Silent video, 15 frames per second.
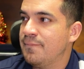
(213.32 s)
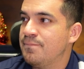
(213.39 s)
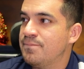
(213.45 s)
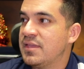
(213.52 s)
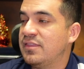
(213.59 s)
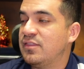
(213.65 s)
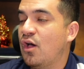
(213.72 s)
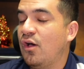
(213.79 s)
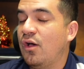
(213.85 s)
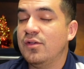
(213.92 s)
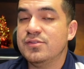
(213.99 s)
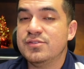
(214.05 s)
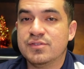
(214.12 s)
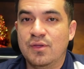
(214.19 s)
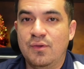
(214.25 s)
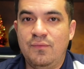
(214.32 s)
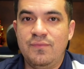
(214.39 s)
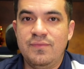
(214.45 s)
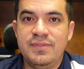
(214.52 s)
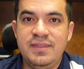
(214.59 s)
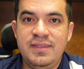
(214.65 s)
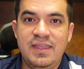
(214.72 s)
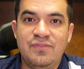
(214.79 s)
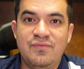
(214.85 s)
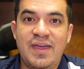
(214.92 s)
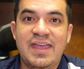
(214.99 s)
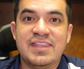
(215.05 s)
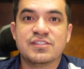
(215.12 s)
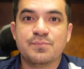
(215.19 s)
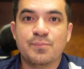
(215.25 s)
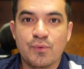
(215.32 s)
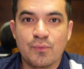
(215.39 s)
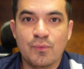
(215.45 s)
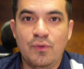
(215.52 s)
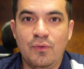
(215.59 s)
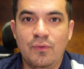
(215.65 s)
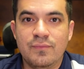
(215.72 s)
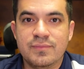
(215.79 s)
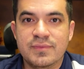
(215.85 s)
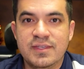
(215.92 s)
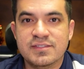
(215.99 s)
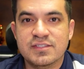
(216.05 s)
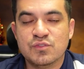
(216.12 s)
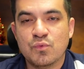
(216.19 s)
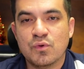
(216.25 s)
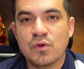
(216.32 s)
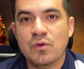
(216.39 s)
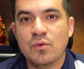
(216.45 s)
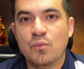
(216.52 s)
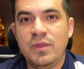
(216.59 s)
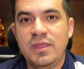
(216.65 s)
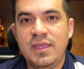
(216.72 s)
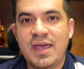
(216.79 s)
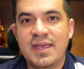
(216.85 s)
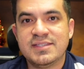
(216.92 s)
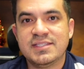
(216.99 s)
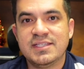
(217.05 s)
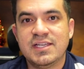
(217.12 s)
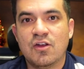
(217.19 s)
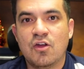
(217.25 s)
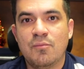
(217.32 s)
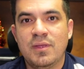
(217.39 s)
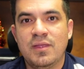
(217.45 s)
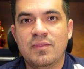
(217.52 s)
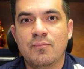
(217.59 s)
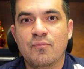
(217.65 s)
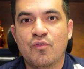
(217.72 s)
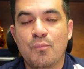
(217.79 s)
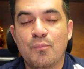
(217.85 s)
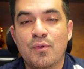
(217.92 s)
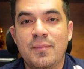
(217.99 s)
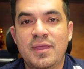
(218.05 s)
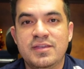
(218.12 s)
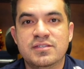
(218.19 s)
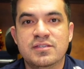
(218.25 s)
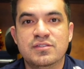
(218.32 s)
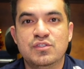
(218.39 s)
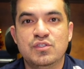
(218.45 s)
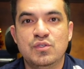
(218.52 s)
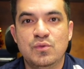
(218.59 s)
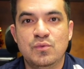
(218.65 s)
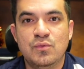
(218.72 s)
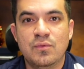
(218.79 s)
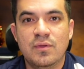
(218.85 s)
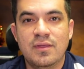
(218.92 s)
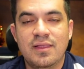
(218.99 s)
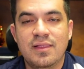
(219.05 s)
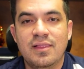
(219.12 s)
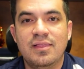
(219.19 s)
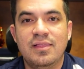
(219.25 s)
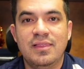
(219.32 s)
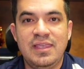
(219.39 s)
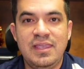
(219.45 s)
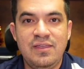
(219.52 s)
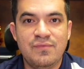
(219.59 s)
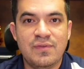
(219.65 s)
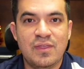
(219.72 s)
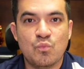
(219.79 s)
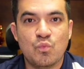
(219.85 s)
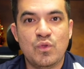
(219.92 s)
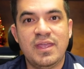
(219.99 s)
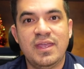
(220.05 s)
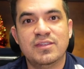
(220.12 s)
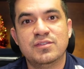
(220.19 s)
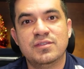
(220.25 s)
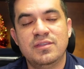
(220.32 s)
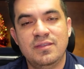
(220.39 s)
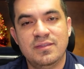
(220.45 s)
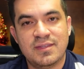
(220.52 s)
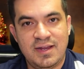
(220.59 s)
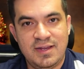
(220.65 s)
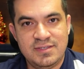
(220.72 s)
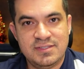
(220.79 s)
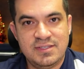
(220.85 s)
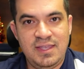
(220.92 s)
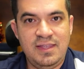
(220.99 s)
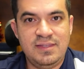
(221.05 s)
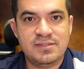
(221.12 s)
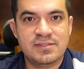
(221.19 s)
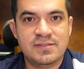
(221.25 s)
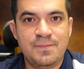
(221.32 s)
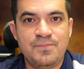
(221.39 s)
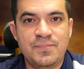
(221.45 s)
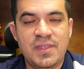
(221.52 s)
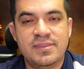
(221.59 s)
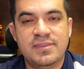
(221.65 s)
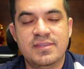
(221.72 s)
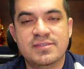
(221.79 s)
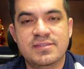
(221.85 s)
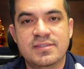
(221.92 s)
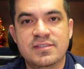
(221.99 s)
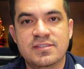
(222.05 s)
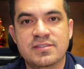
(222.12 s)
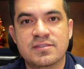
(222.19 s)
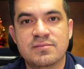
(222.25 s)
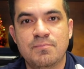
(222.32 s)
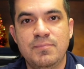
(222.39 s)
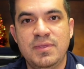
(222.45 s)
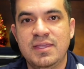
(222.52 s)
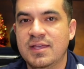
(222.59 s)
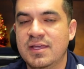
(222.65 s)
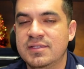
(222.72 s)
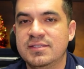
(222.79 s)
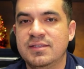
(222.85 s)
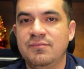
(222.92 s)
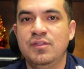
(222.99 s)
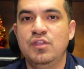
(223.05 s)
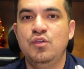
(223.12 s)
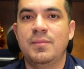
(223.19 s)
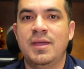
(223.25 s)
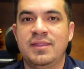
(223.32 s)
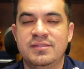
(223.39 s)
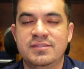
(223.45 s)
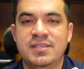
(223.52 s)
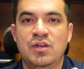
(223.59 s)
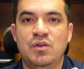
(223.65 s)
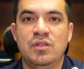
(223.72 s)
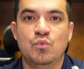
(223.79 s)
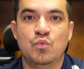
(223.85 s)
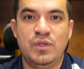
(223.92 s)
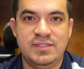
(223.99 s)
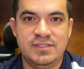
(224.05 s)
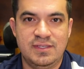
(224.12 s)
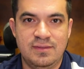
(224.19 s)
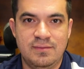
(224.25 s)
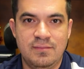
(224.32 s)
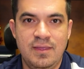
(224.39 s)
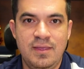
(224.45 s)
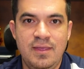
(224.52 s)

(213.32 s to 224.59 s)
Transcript: And also the advanced parole. This is where we ask the government for permission to leave and re-enter the United States. And this is because of a humanitarian reason.